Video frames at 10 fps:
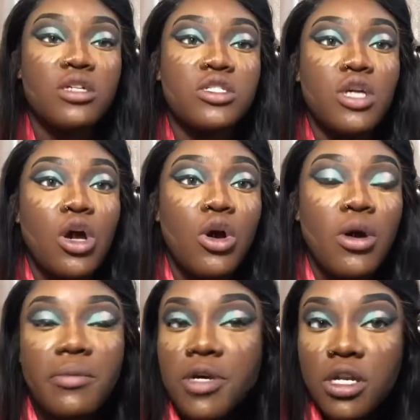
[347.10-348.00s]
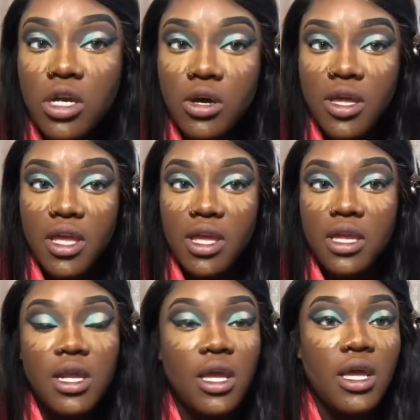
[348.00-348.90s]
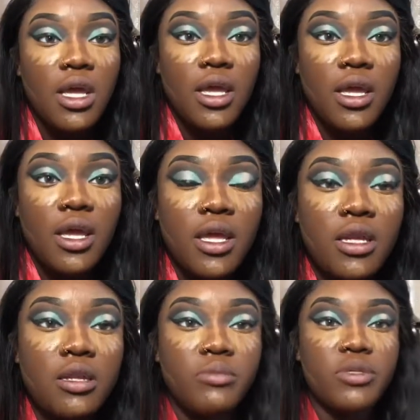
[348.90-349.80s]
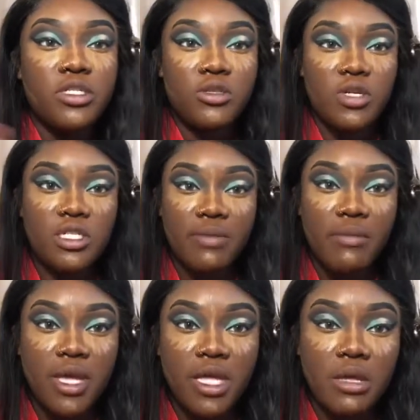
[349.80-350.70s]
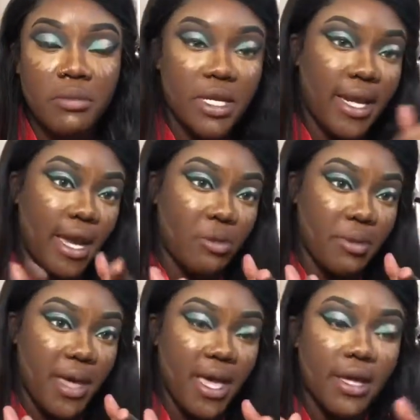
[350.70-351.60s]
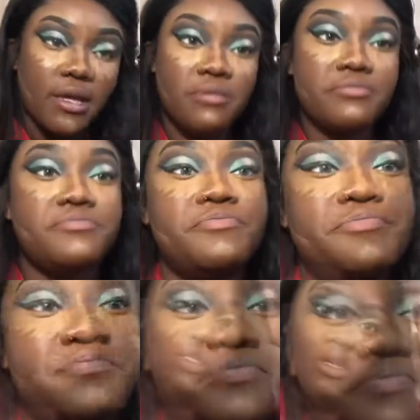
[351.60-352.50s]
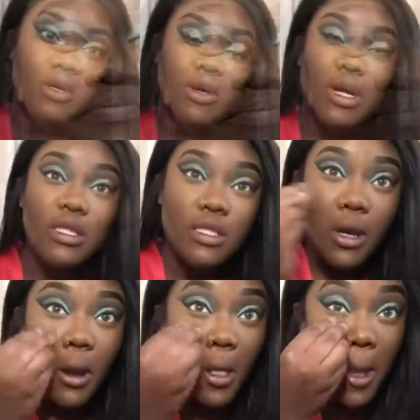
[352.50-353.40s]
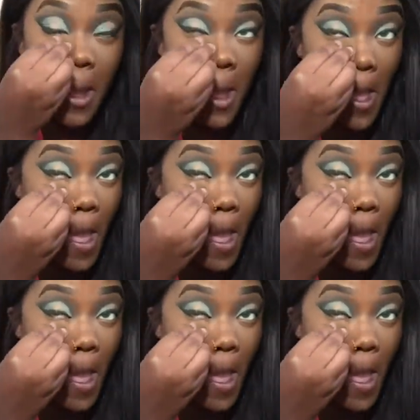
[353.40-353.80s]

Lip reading: So I'm gonna go ahead and blend the rest of my makeup and I'll be back. So I literally